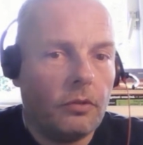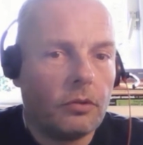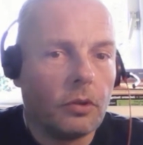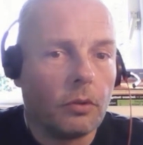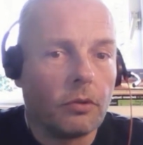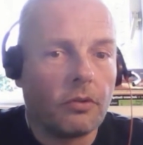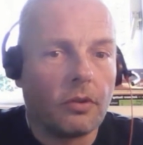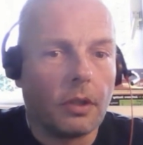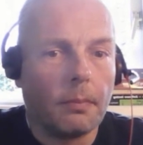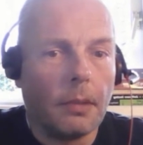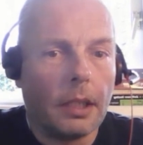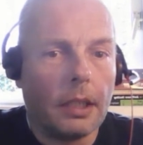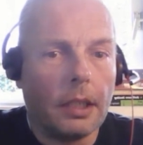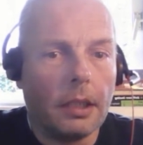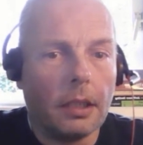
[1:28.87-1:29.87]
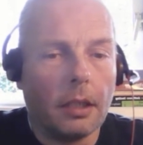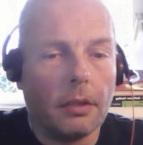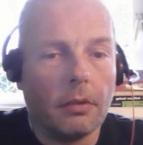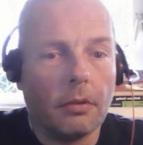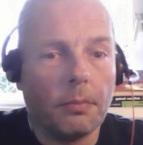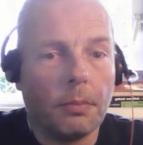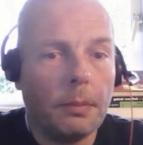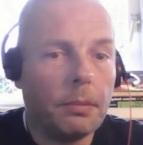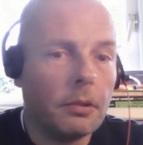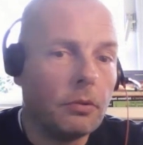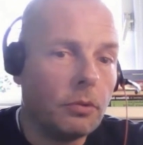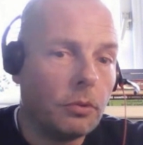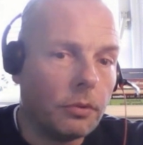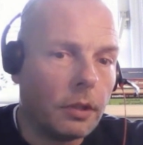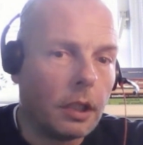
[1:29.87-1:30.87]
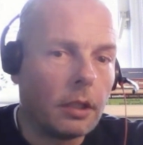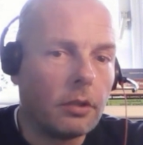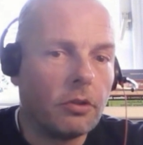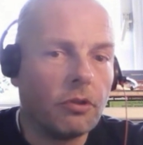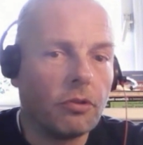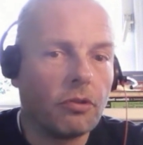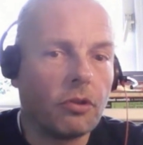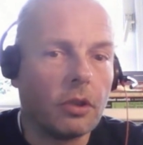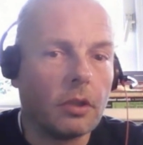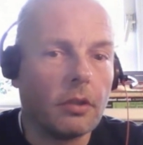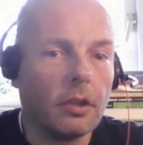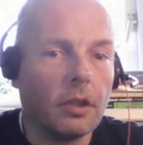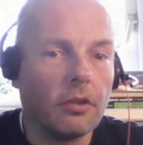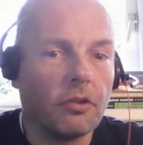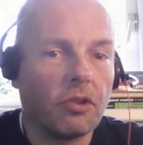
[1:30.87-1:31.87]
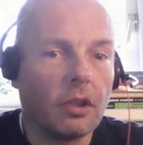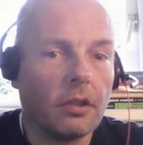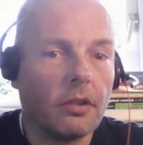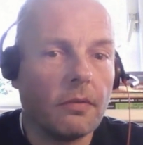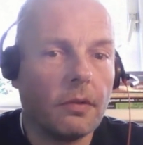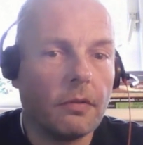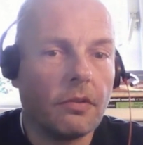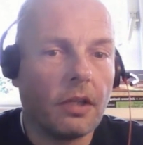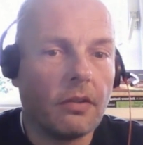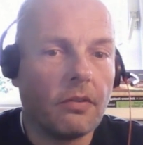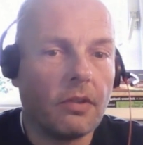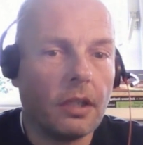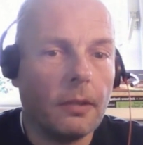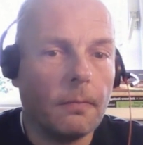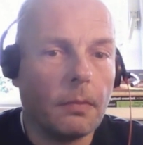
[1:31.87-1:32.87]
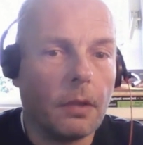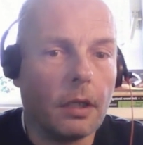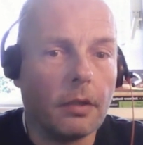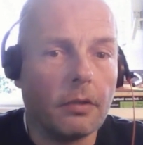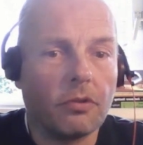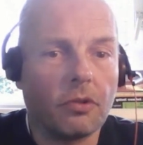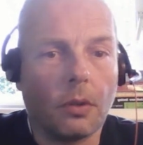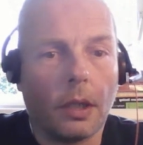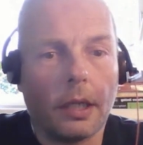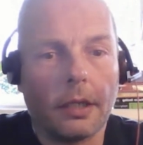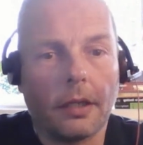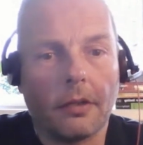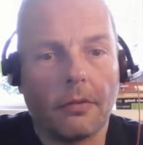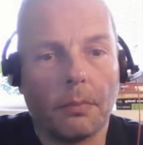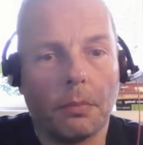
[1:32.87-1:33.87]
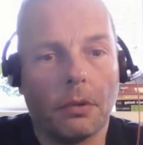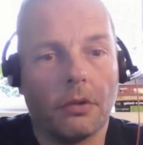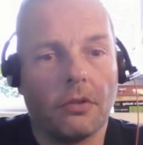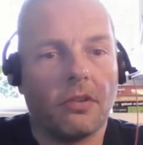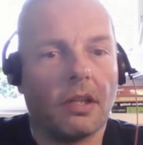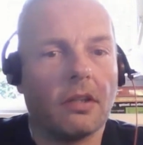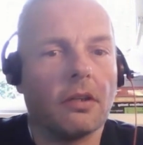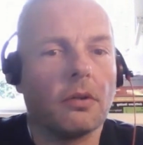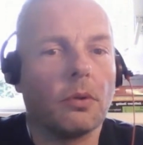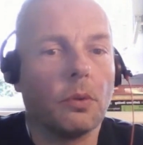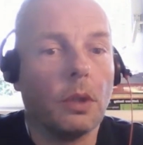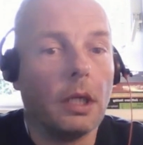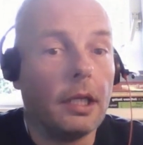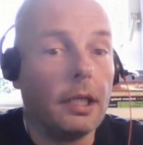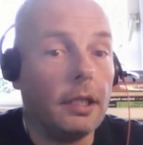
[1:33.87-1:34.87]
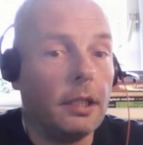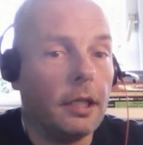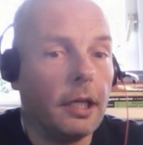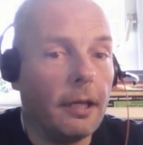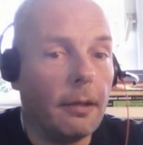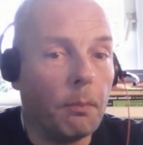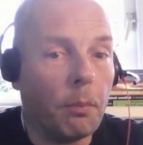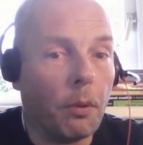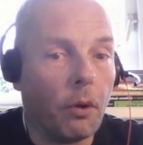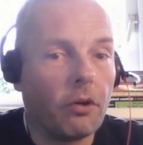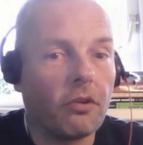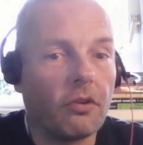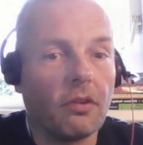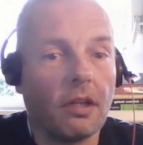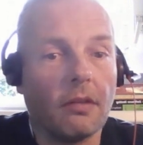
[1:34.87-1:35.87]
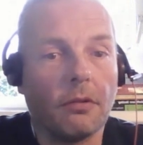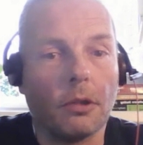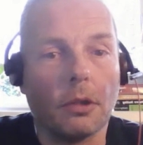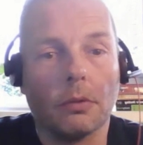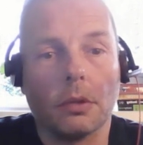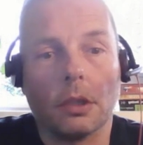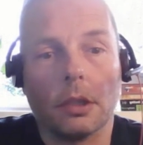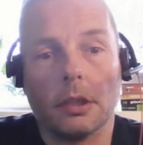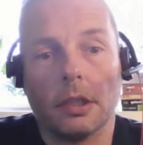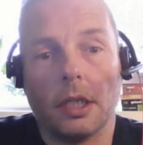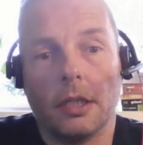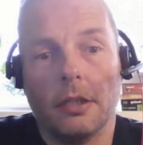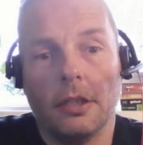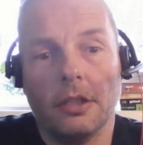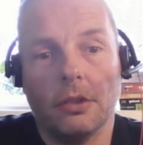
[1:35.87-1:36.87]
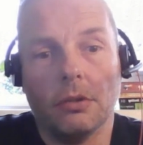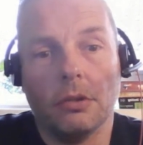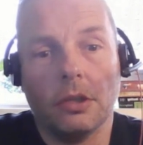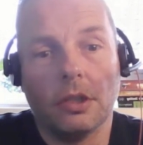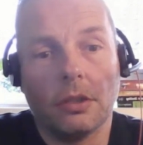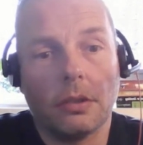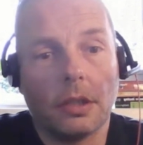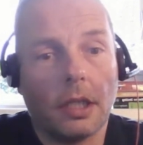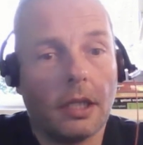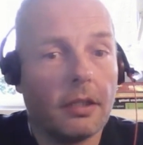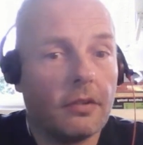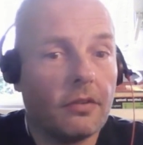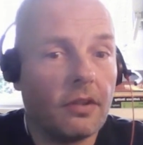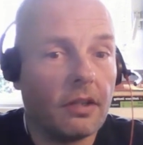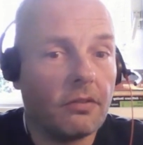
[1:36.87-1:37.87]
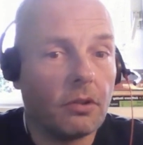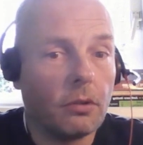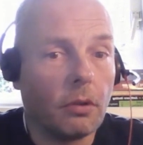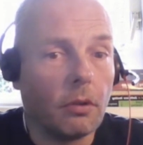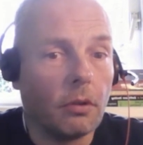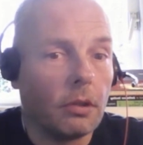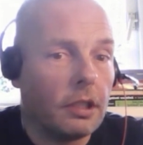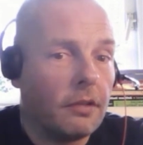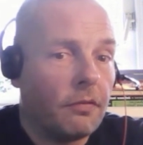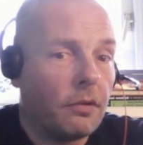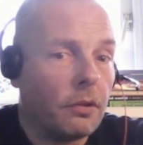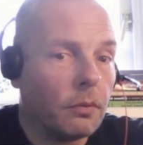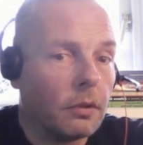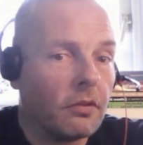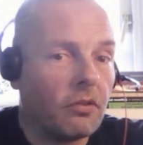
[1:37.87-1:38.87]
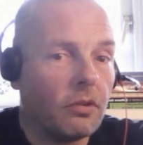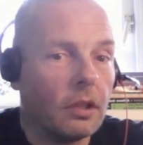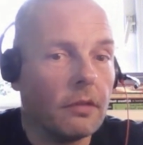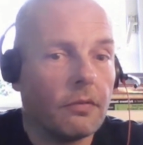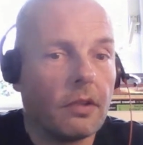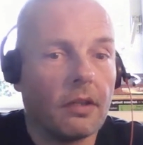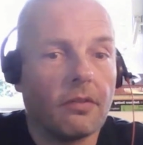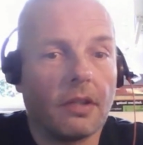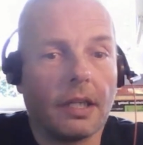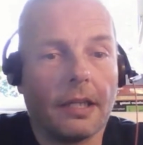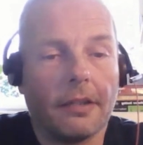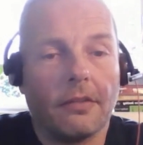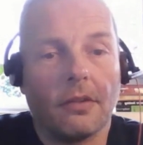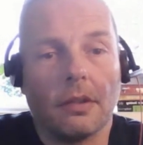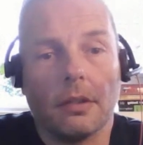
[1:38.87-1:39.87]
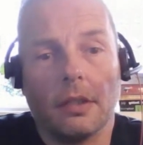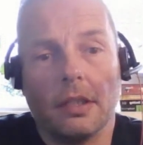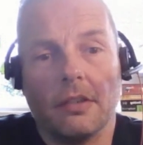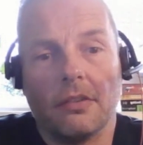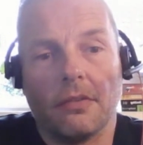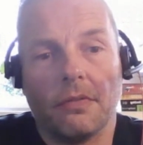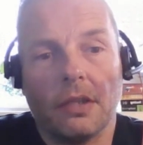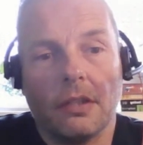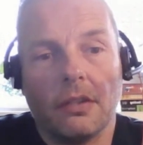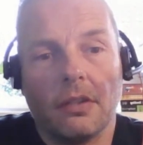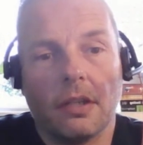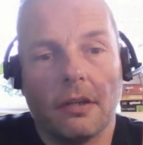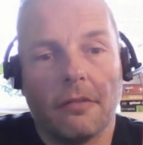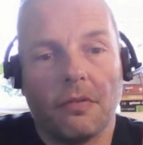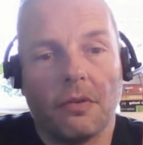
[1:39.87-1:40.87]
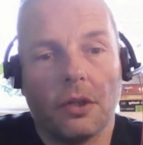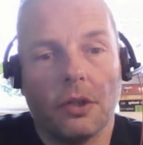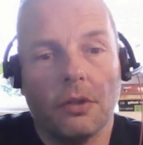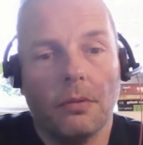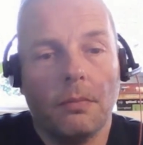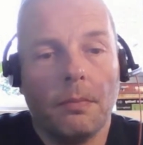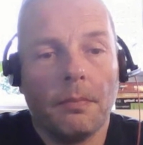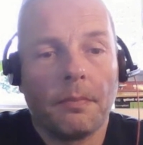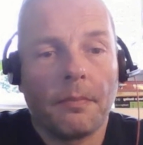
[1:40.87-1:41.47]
taught many young people who are just starting with testing. So I got points that are really important if you are a junior tester, or if you want to see if testing is a fit for you.